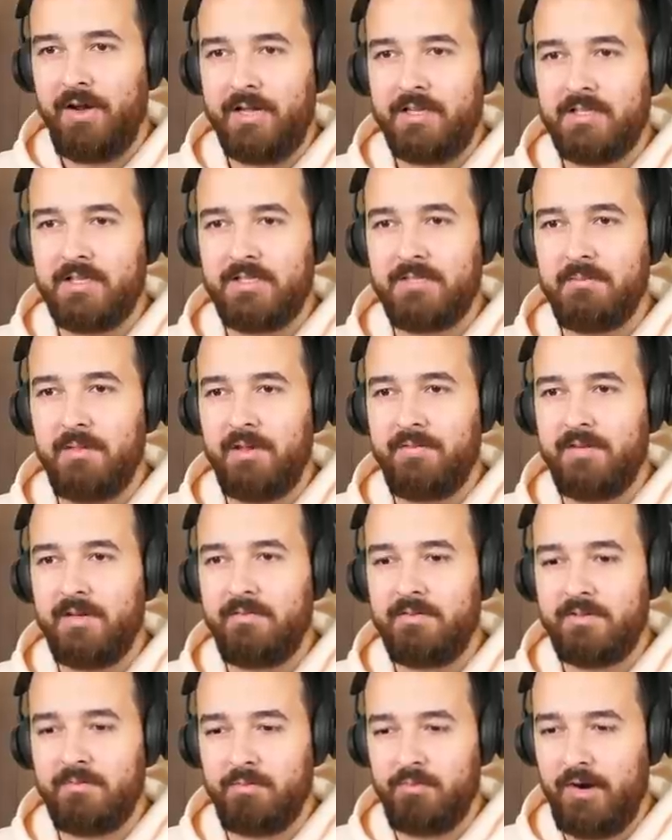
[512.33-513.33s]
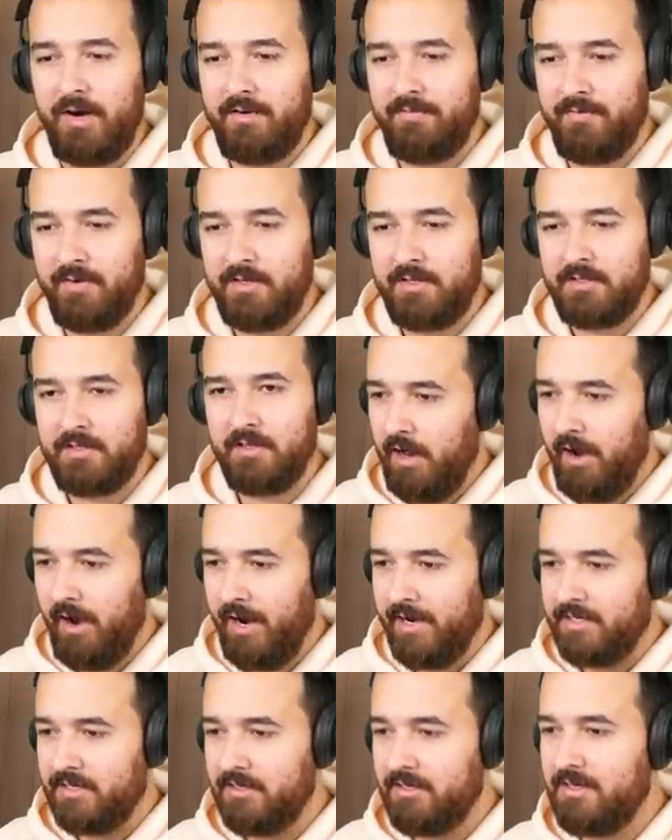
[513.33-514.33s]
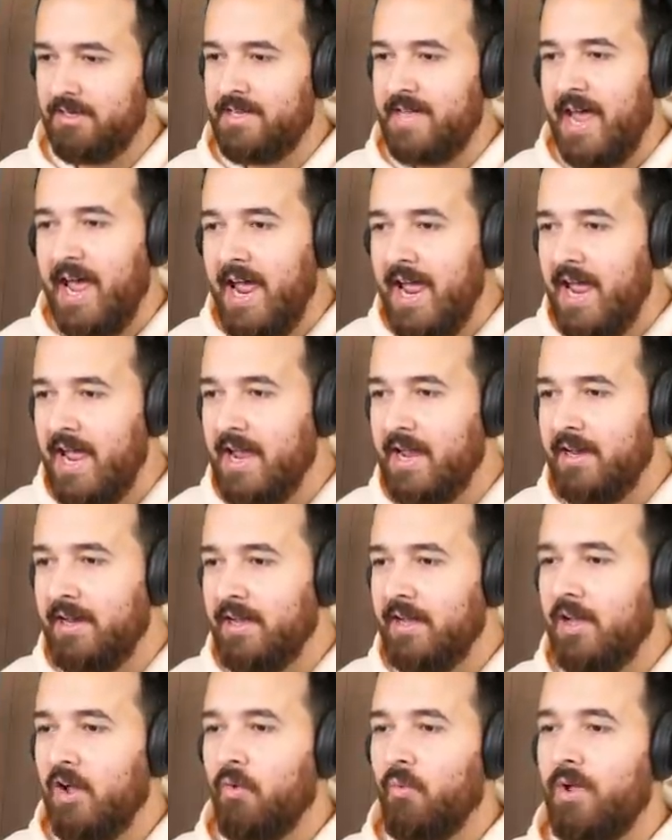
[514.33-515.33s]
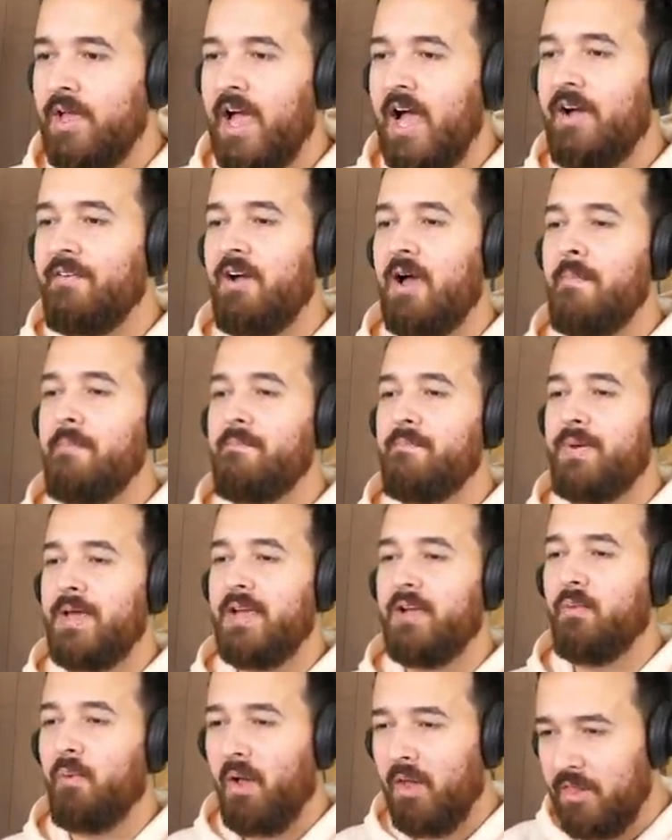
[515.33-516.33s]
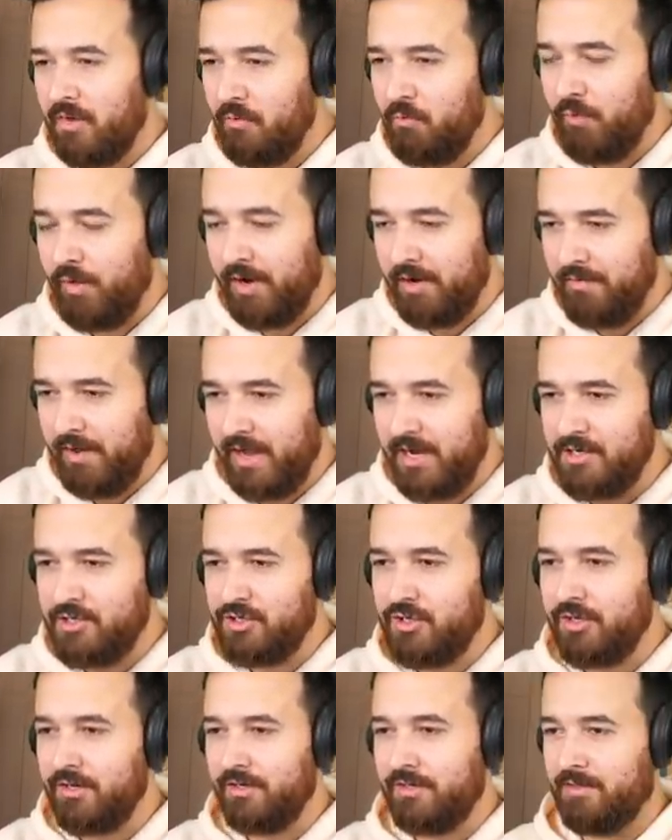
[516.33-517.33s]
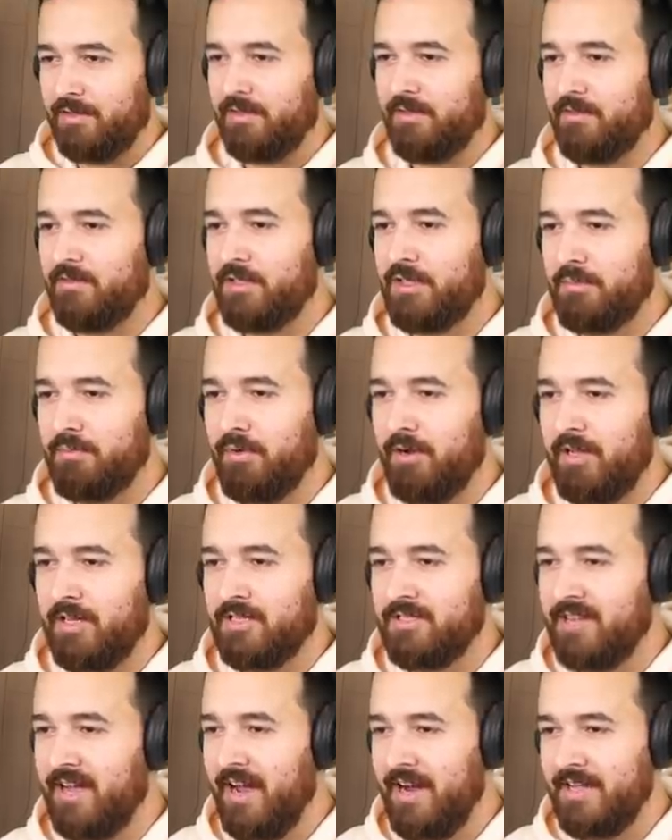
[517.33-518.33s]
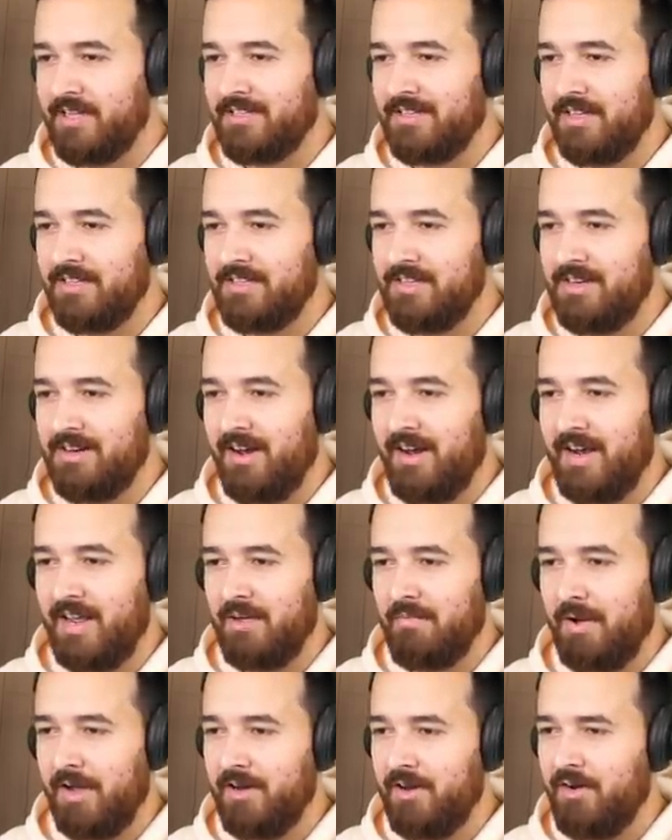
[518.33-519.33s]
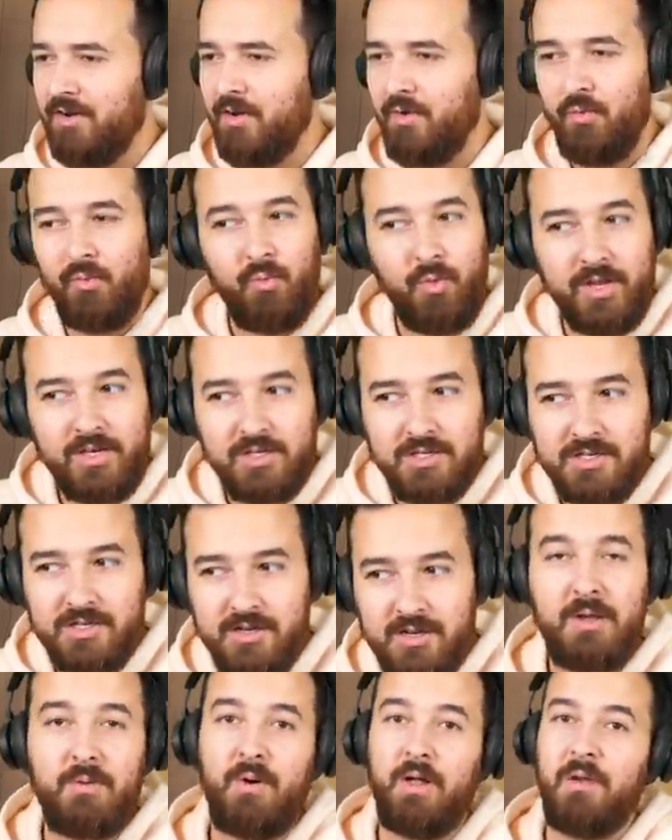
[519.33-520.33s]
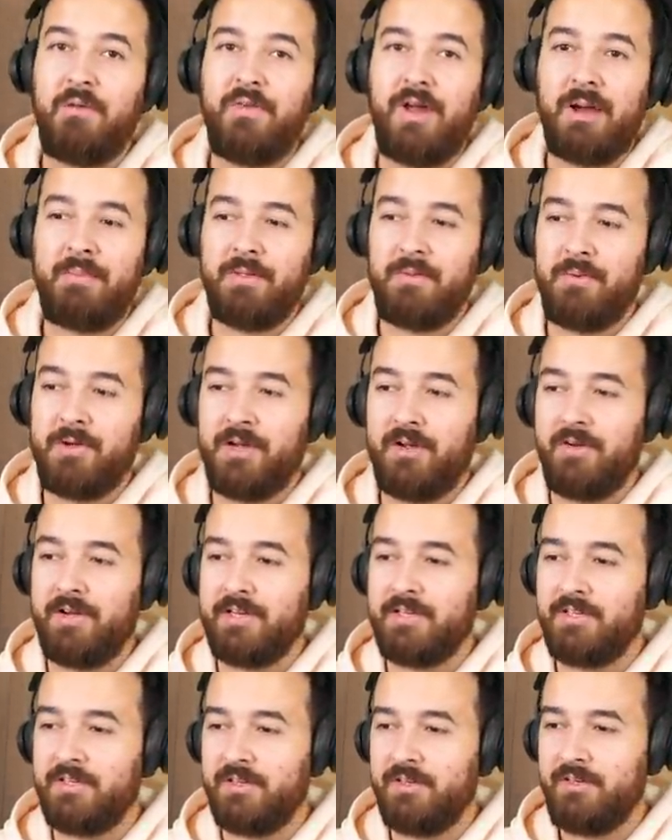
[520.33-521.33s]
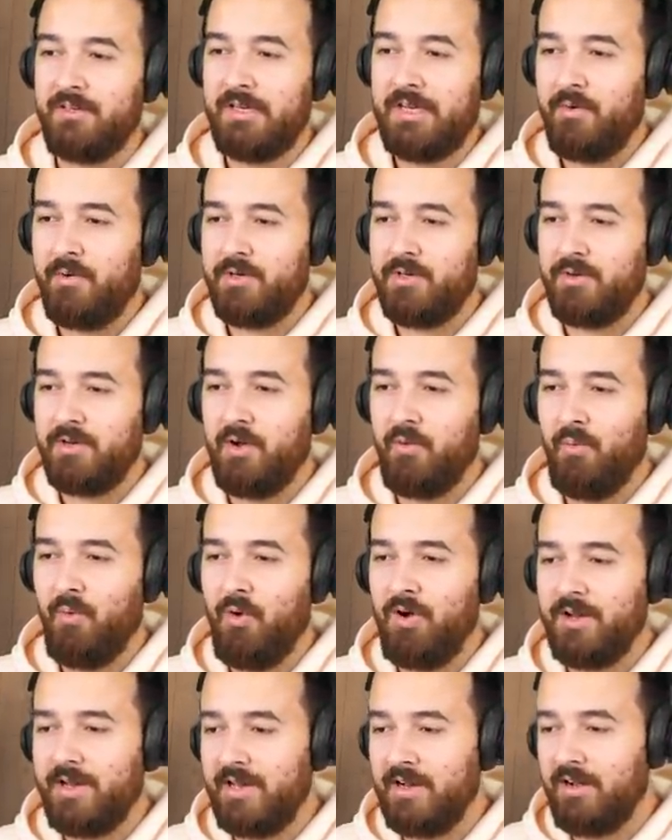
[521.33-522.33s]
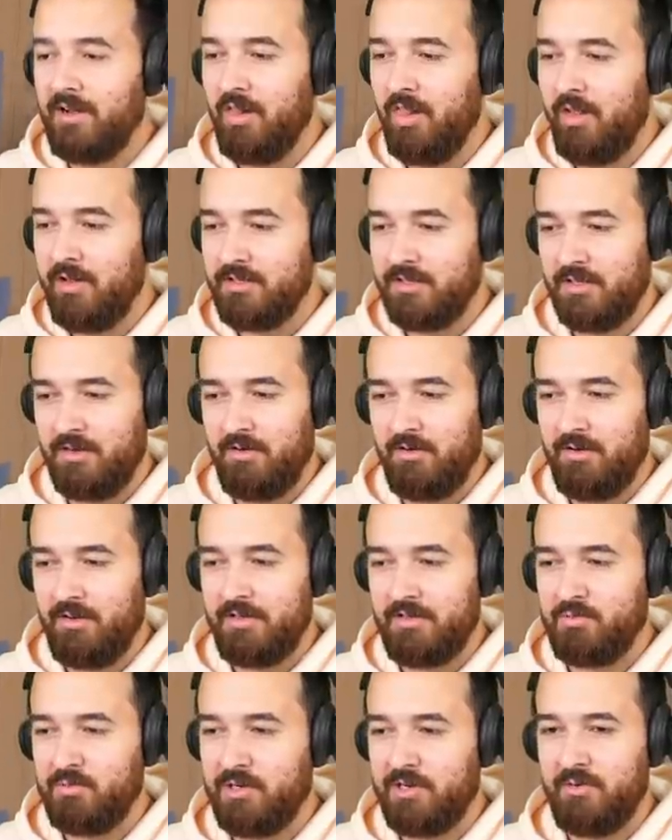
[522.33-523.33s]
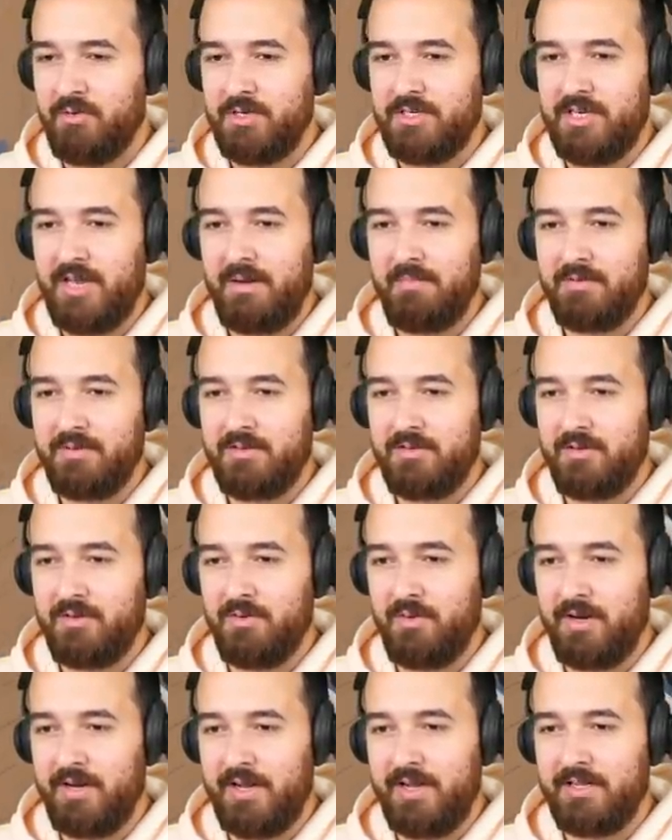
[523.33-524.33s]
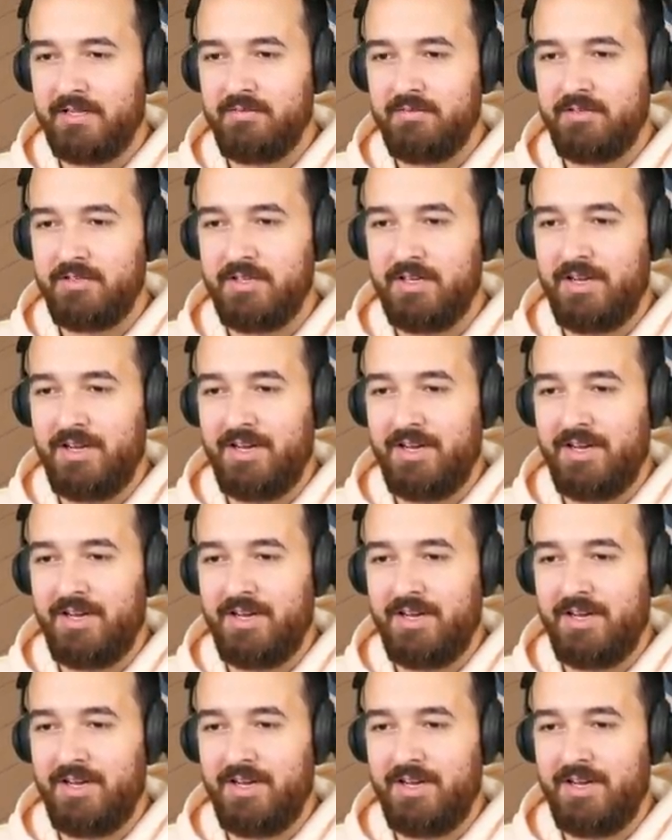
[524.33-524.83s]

Oh yeah, let's get some leftovers for breakfast. All right, so today we have a big wallet renovation which is pretty exciting. Starts at 9 a.m. I don't know which Big Wallet family we're going to, but we're doing a walk-in closet, or at least we're going to attempt to, I guess. We'll see.